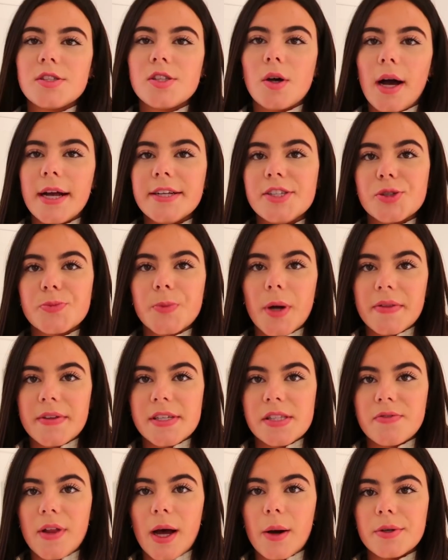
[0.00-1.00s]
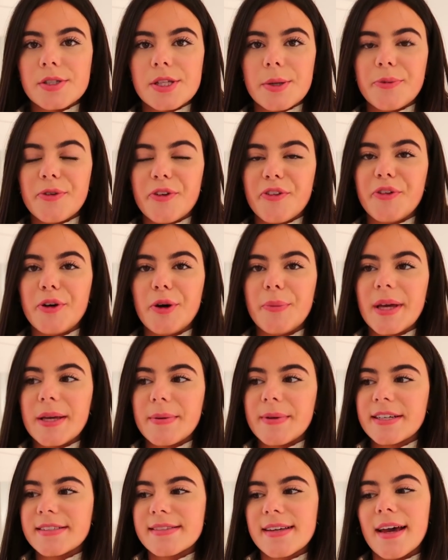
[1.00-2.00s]
also I just brought these flowers up for filming
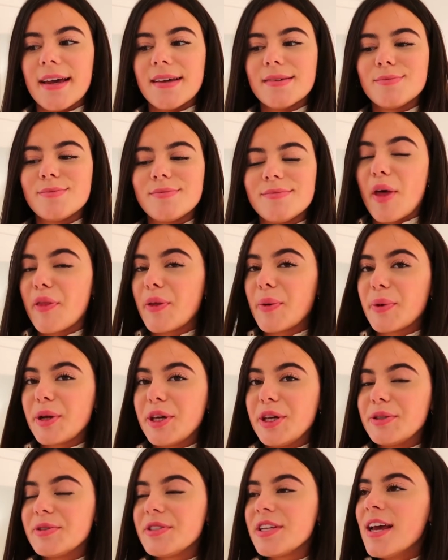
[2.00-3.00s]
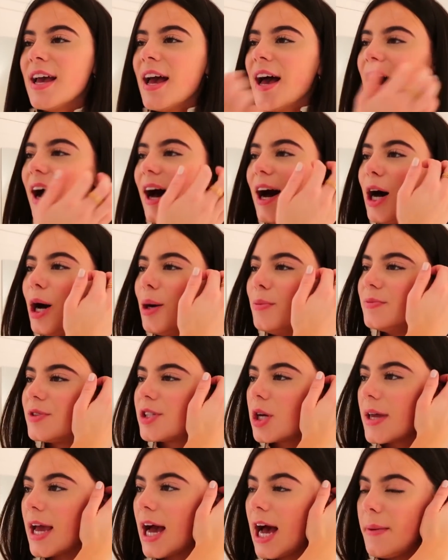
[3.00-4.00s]
because I thought they were cute um,
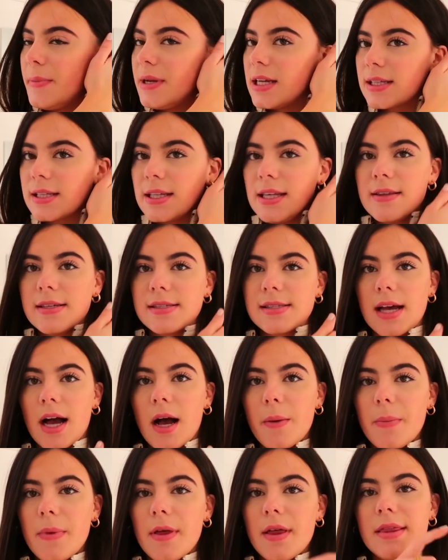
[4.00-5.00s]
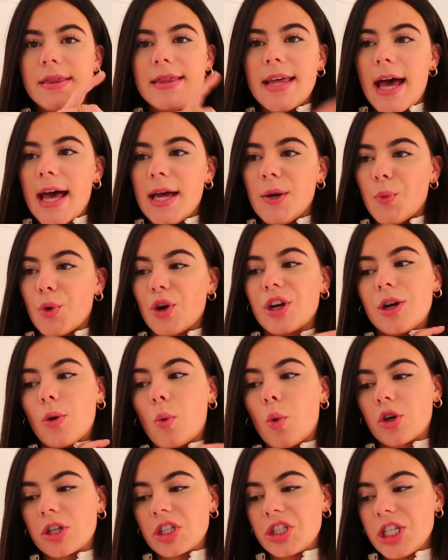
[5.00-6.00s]
so yeah I'm gonna clean this up then we're gonna
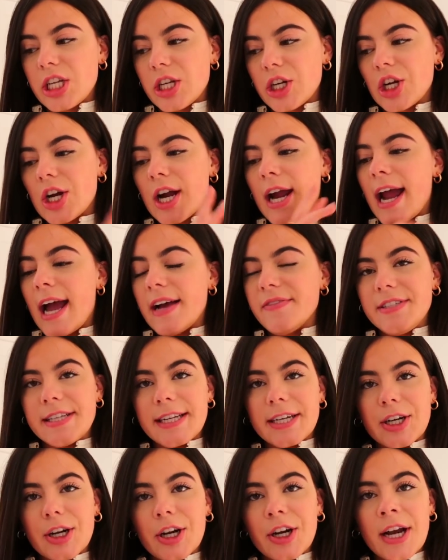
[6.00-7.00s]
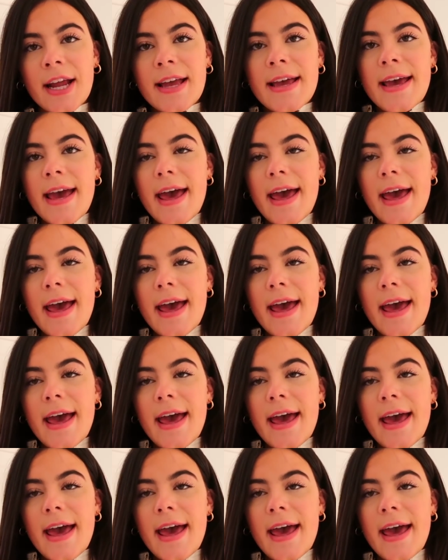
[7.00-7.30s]
order dinner, have dinner,